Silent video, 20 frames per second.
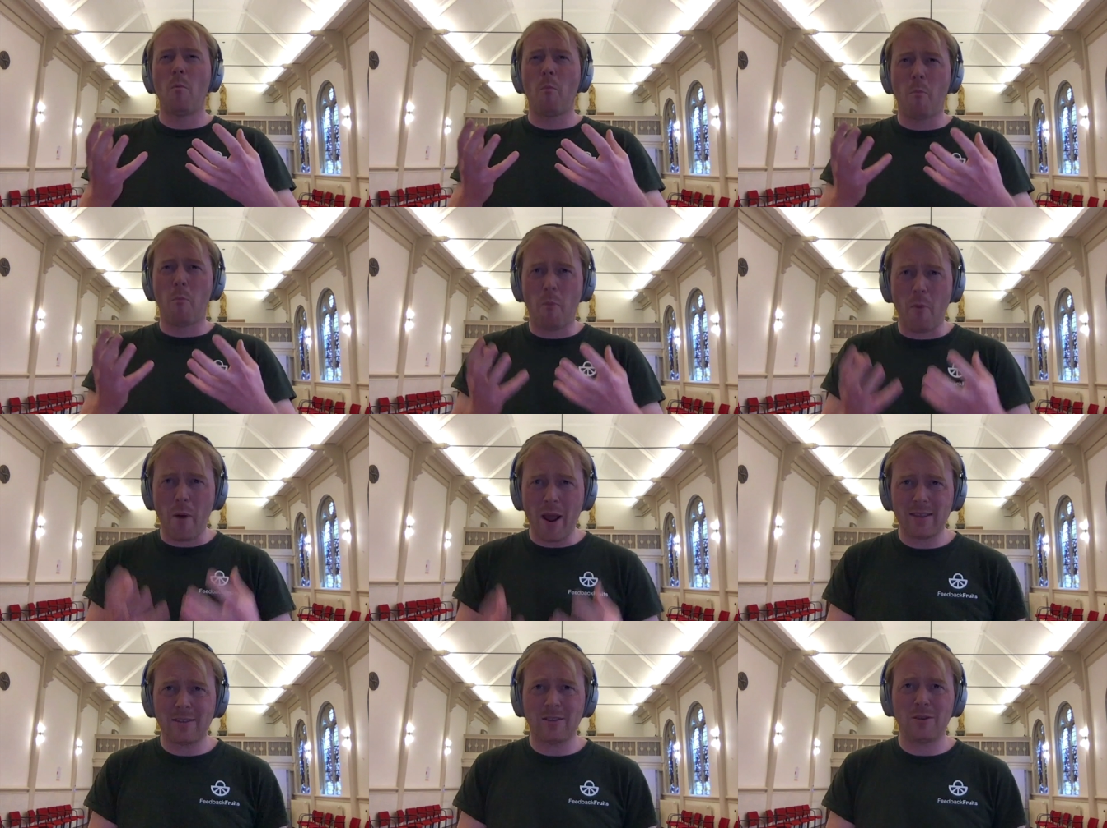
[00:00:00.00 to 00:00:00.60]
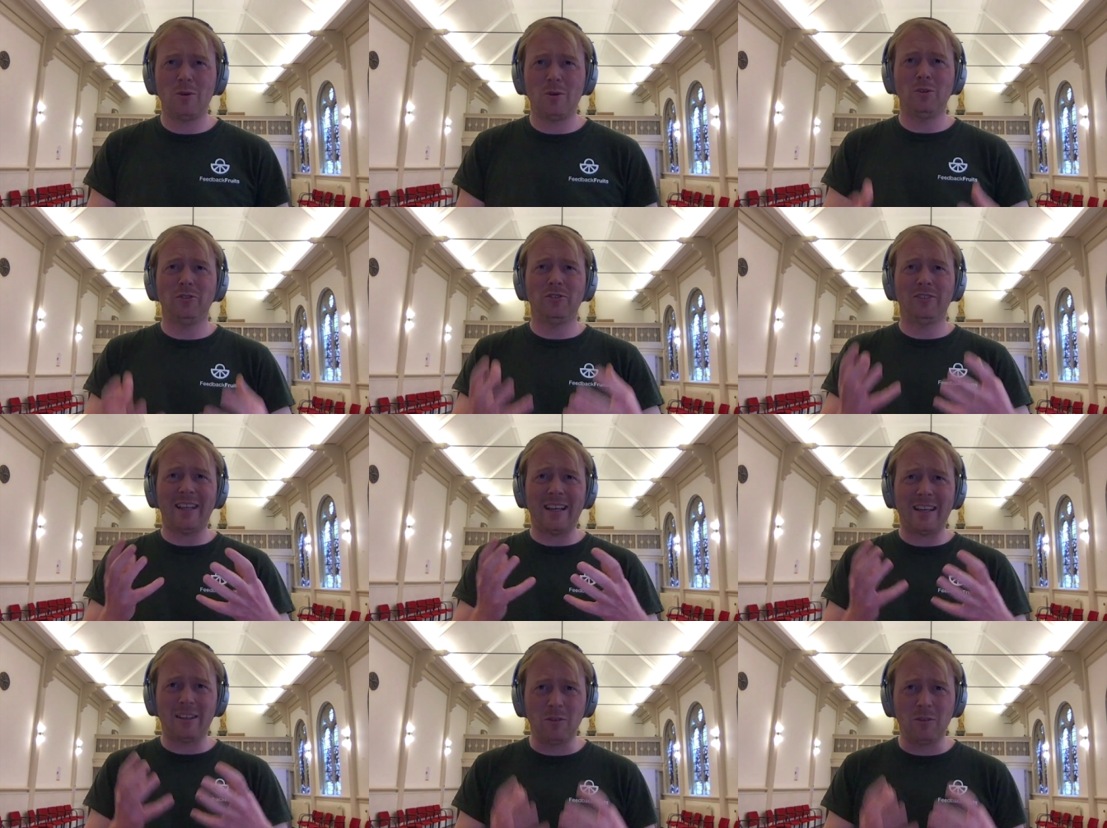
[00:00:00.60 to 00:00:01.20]
practical
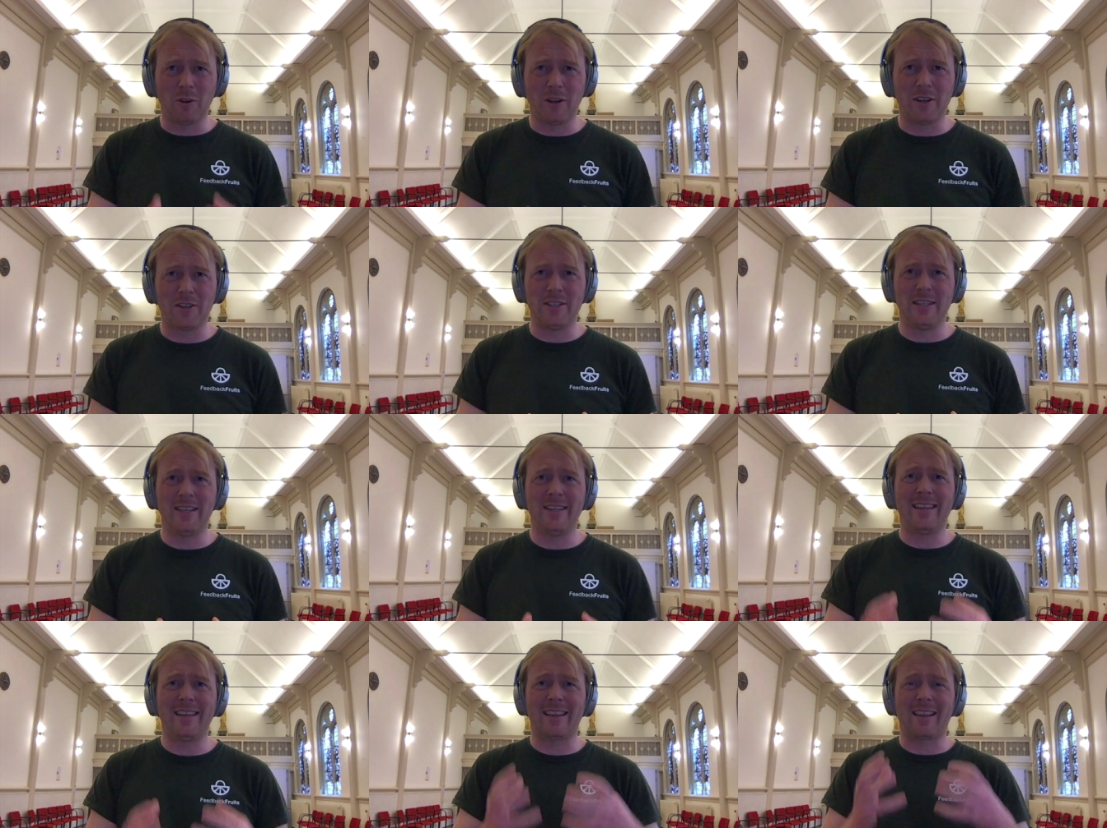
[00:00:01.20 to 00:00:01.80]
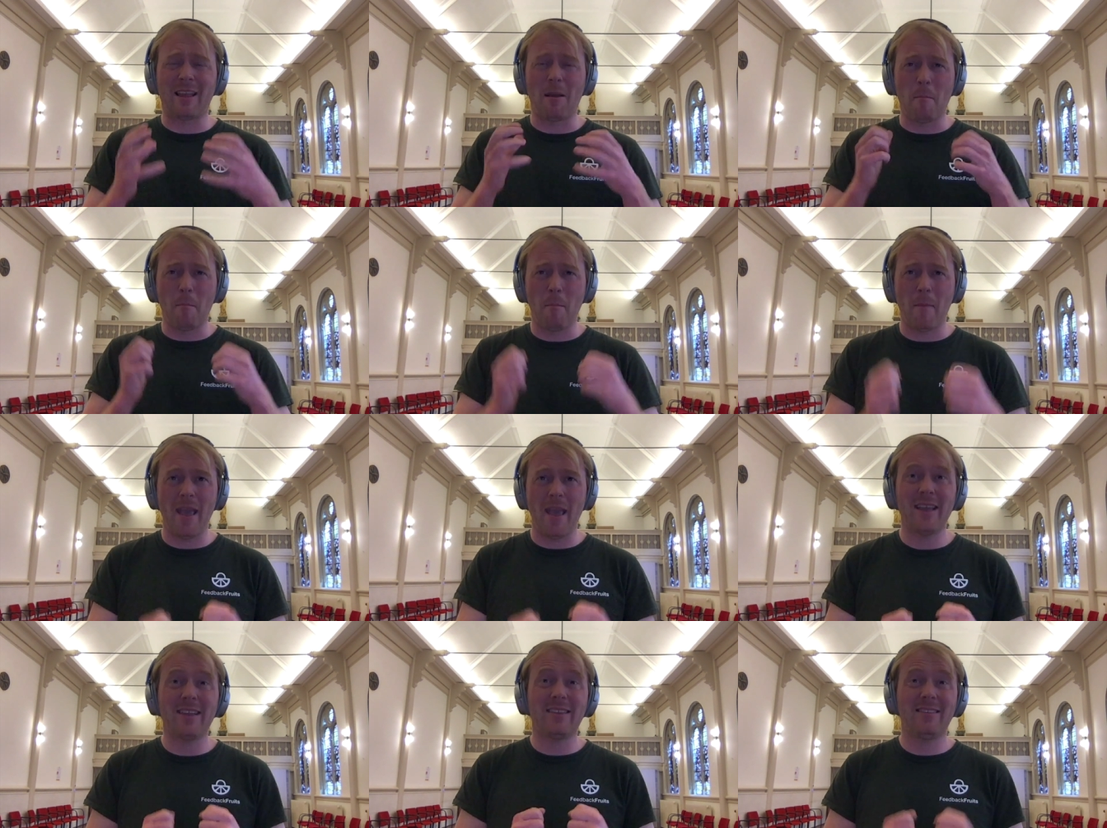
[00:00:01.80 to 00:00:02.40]
technology that can
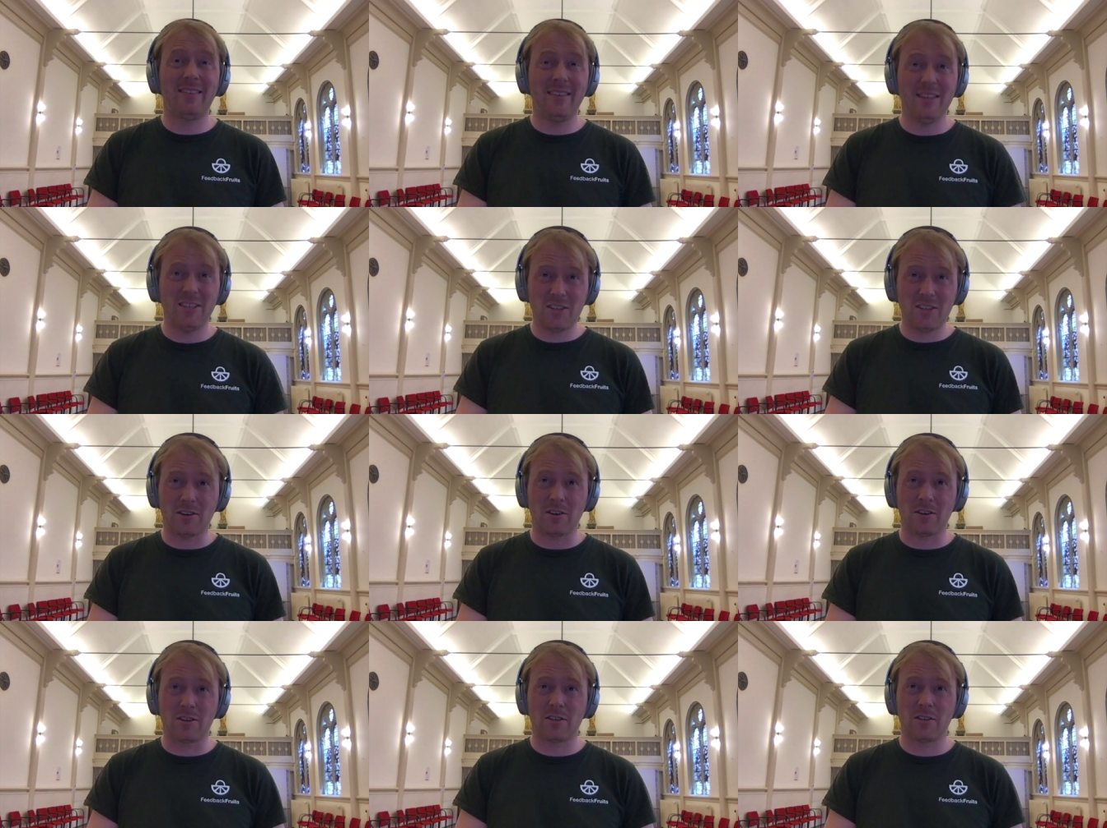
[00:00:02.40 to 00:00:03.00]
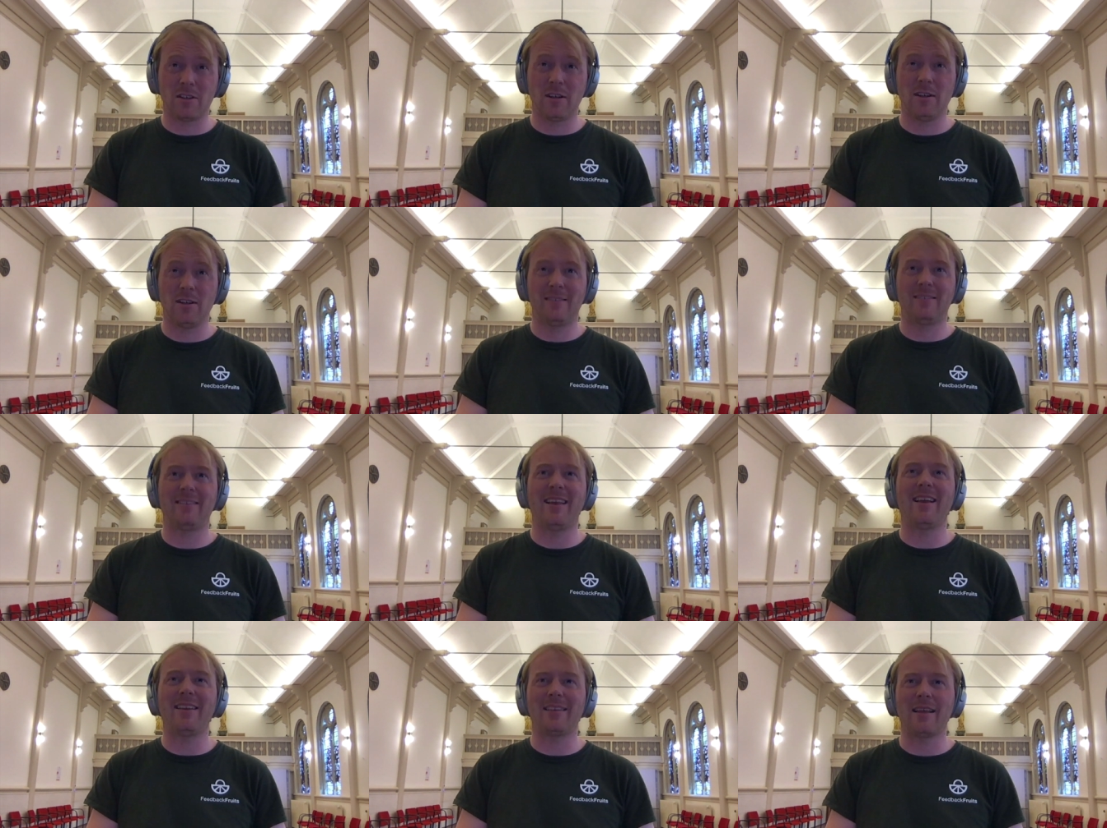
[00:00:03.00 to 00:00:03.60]
make teachers
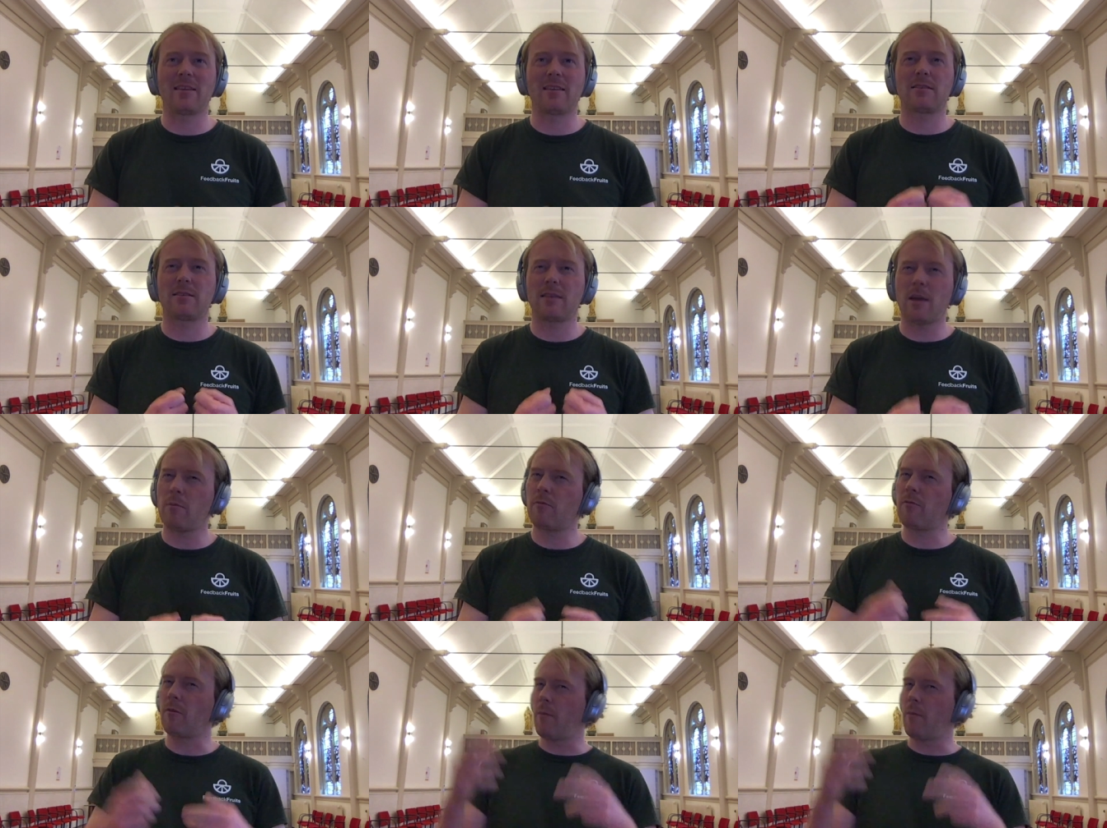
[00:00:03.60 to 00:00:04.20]
take that step from,